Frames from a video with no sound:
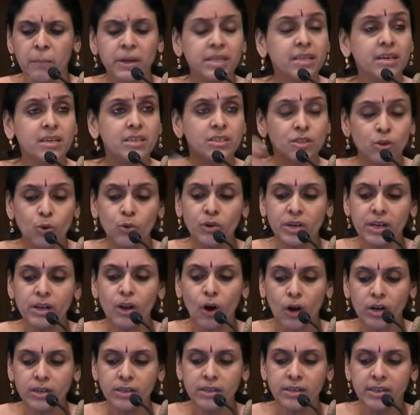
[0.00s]
but there's no
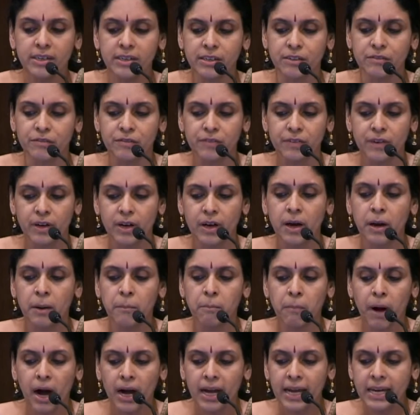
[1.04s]
real alternative.
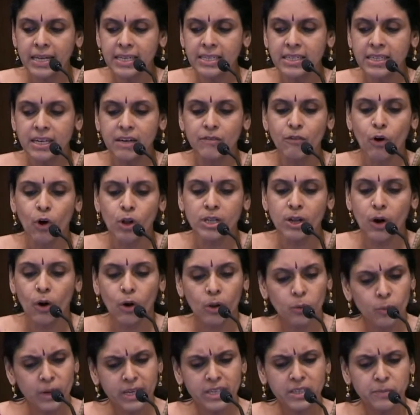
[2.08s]
Markets have al
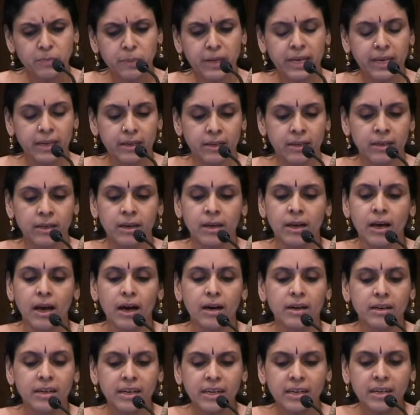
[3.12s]
always been
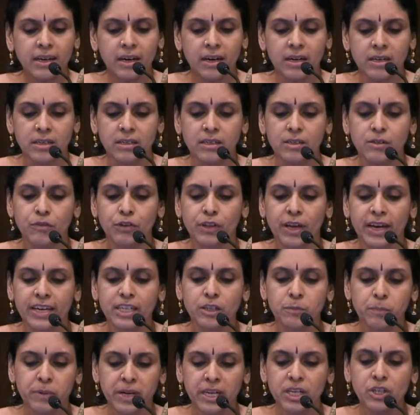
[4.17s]
arenas for the
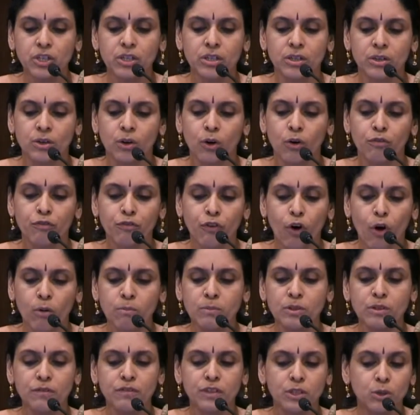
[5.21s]
expression of
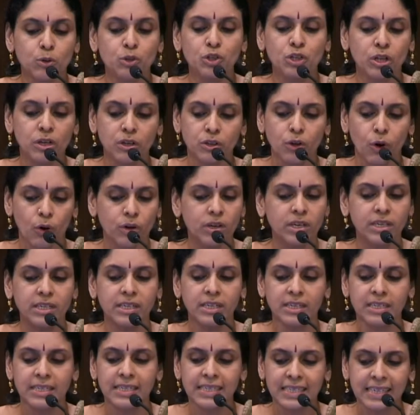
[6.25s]
forms of social
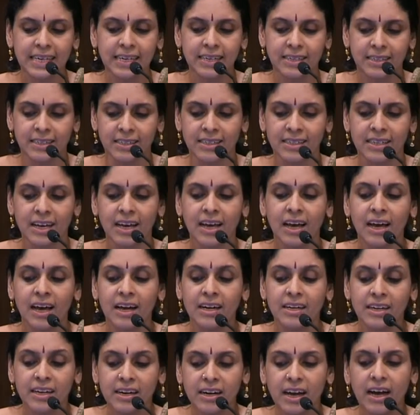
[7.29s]
authority and status
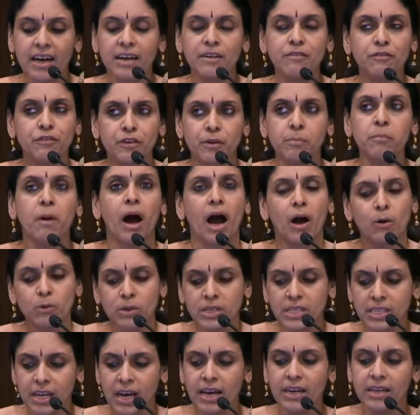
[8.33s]
derived from
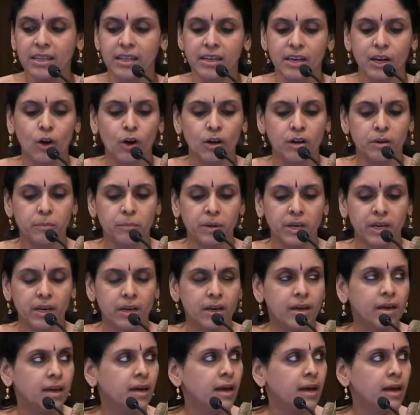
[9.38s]
outside the economy.